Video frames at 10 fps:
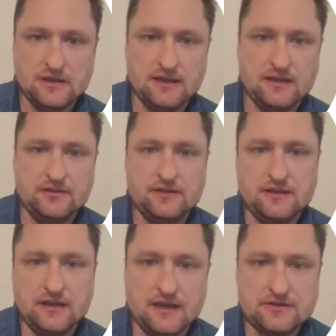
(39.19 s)
and
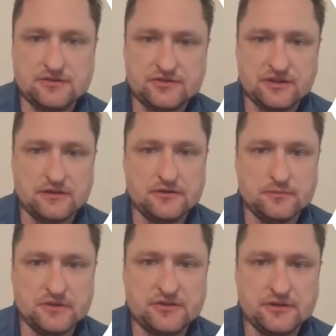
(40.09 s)
the extracellular
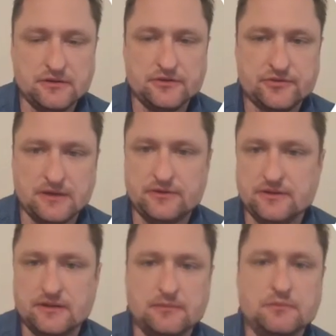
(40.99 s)
material
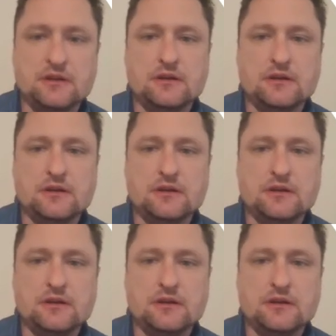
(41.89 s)
surrounding them,